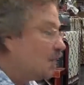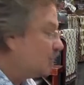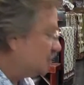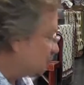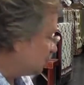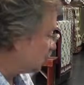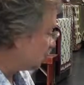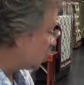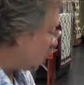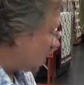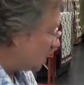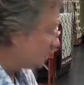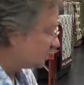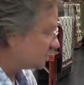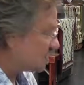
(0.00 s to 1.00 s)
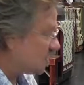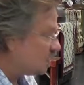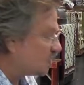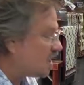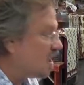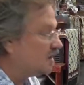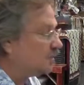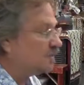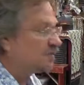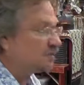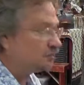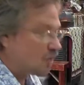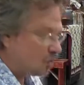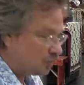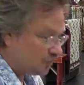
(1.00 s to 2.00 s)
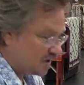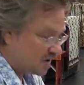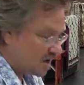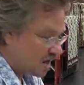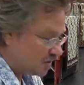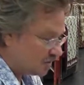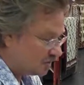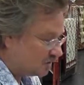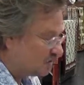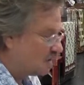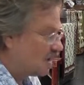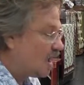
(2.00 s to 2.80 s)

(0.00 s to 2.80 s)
But you could also cut it with a rotary cutter,